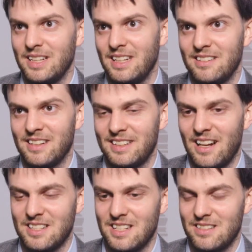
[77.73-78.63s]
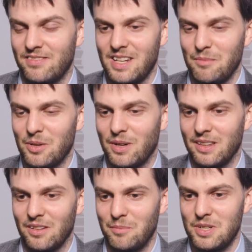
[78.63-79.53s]
in the analysis if king
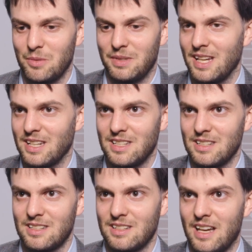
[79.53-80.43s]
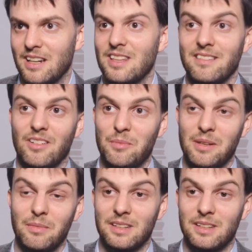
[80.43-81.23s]
b1 or bishop takes is anything for me,